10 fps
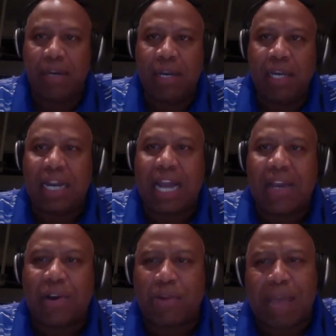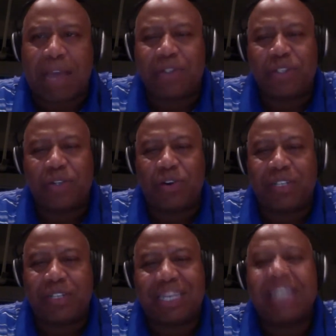could I go to Michael Jordan and
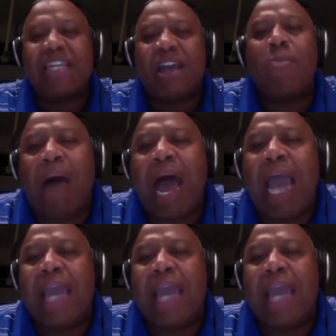say, yo, Mike,